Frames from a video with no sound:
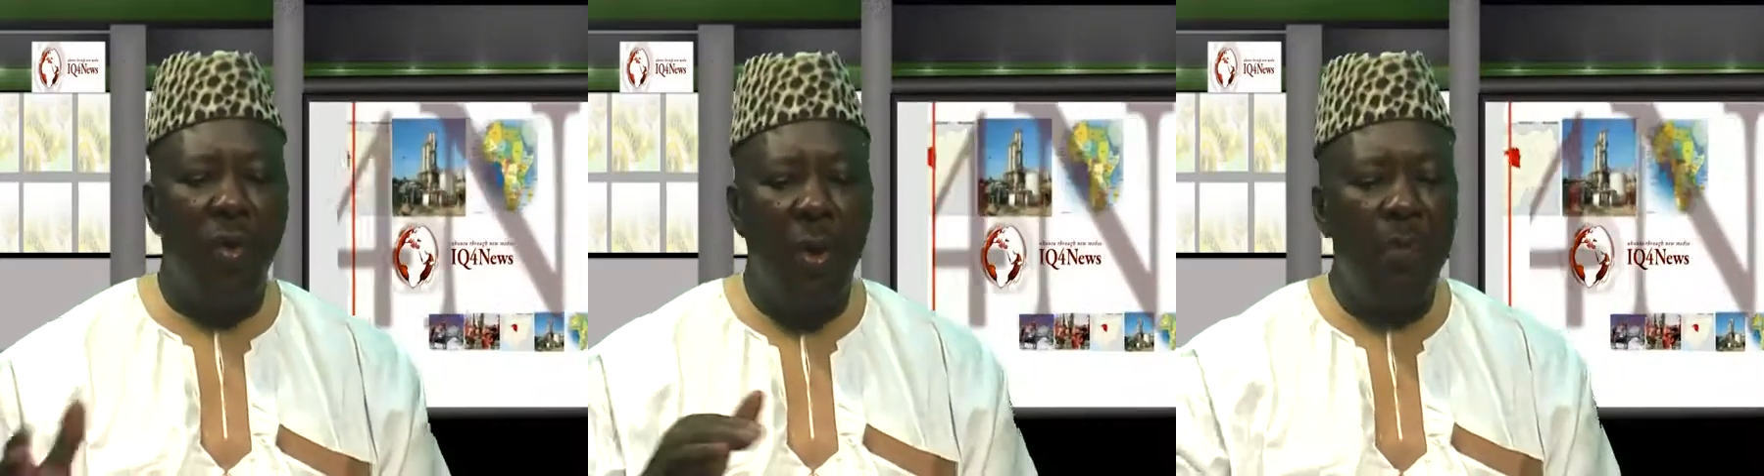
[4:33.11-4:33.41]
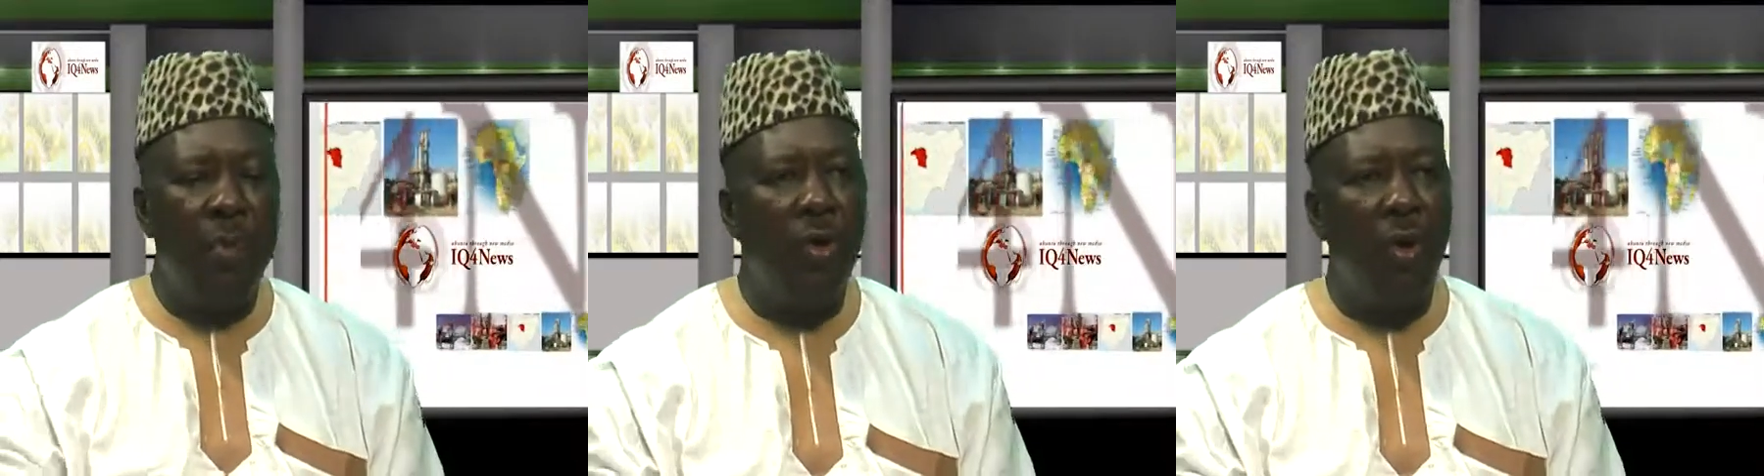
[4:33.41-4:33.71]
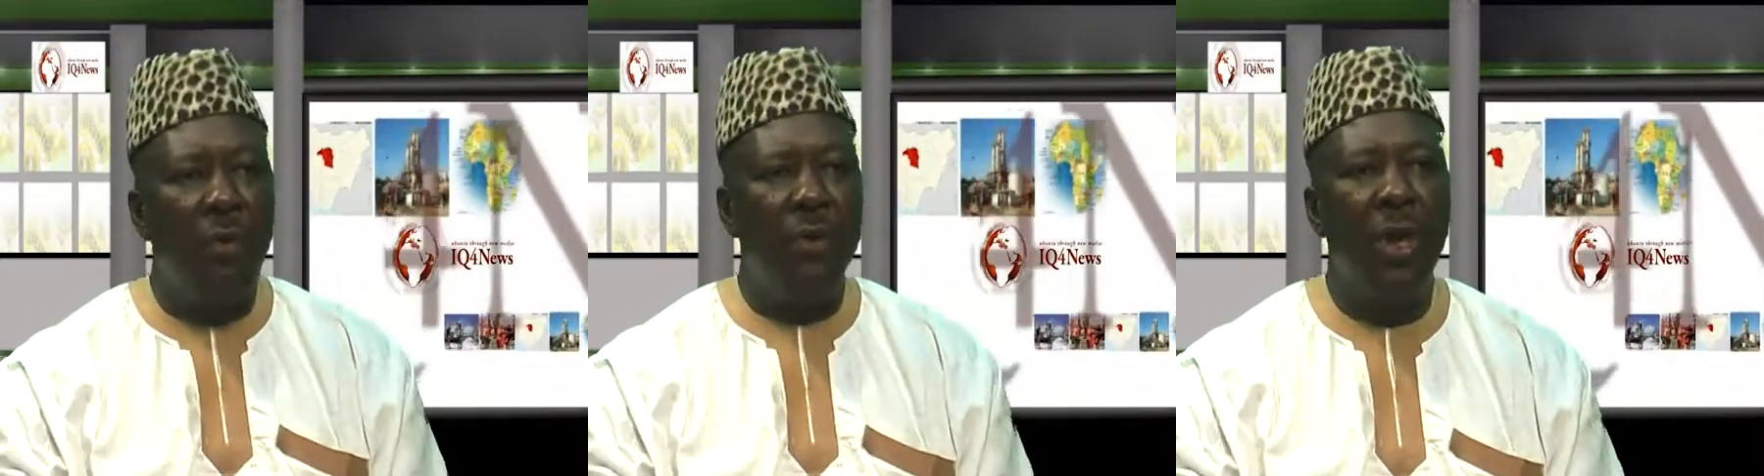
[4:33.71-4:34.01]
when B
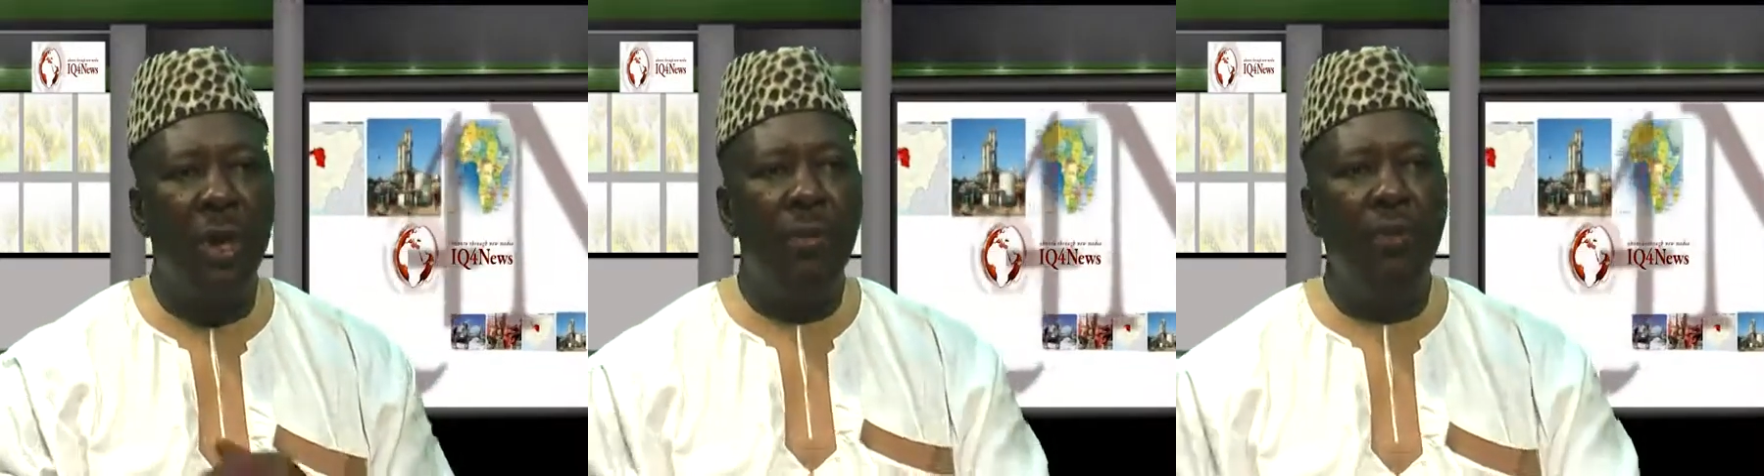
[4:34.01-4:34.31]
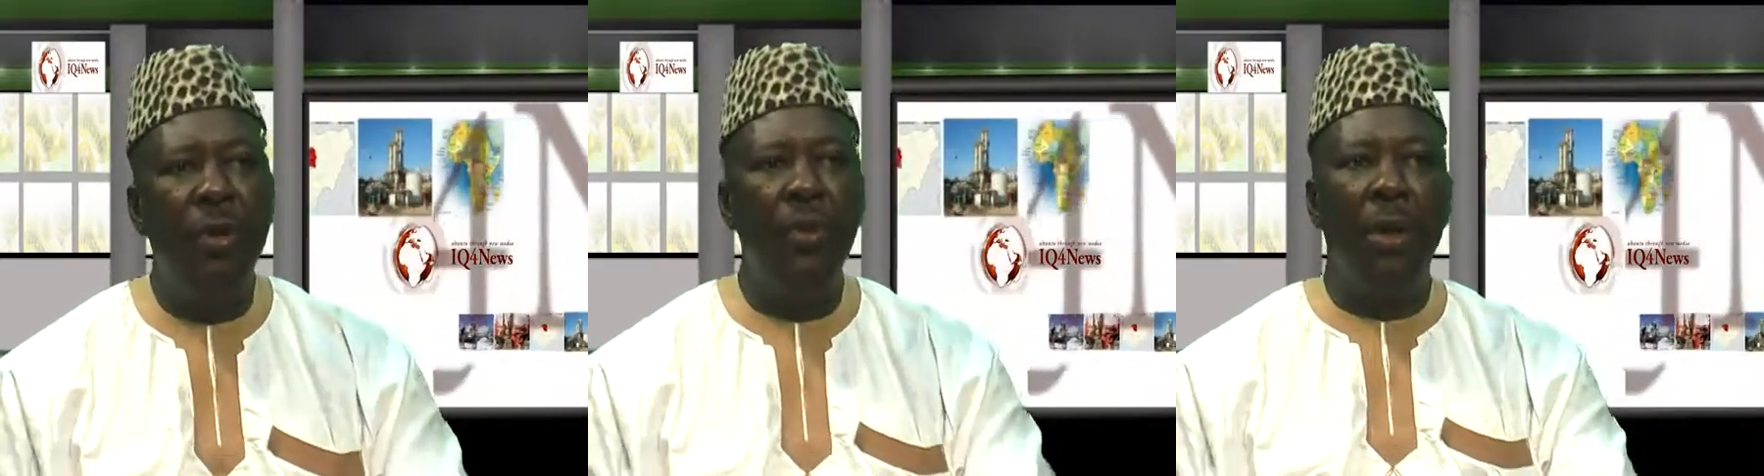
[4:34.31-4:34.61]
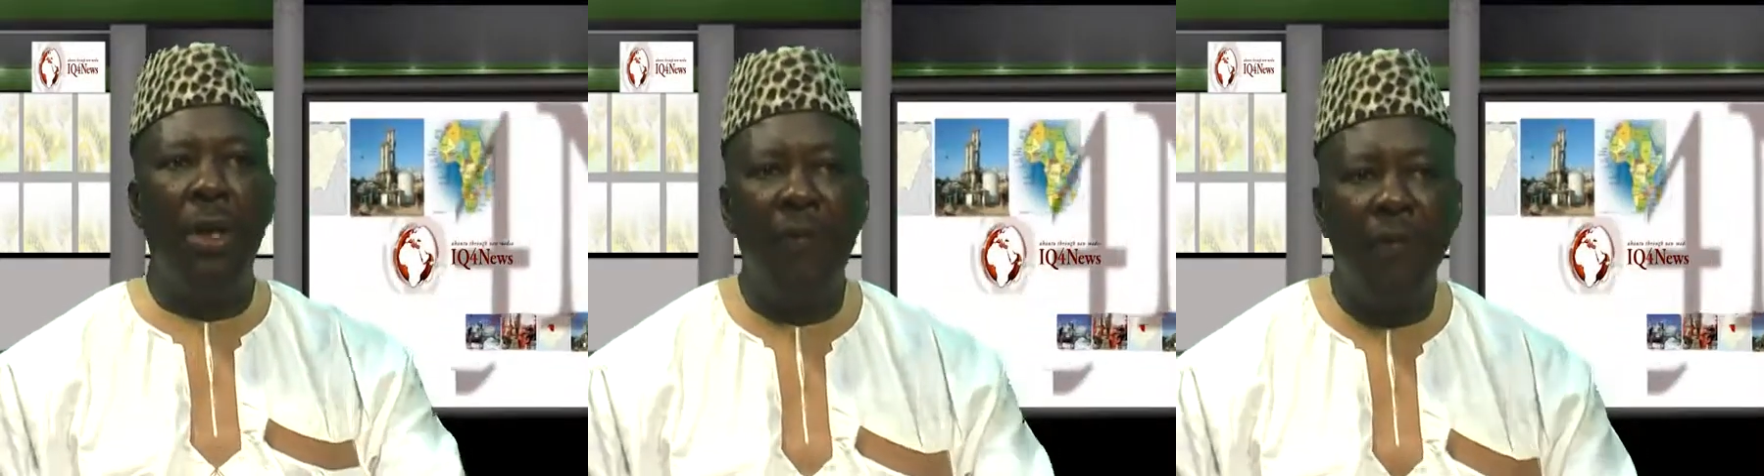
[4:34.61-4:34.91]
comes, B will
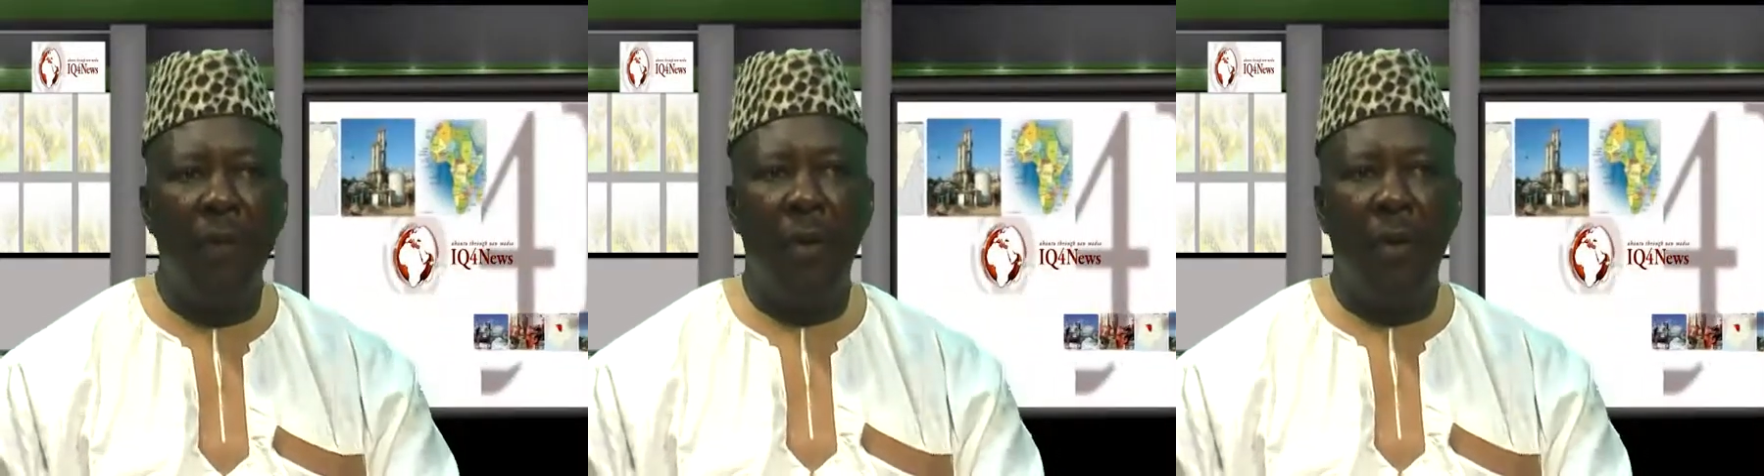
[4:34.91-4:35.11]
leave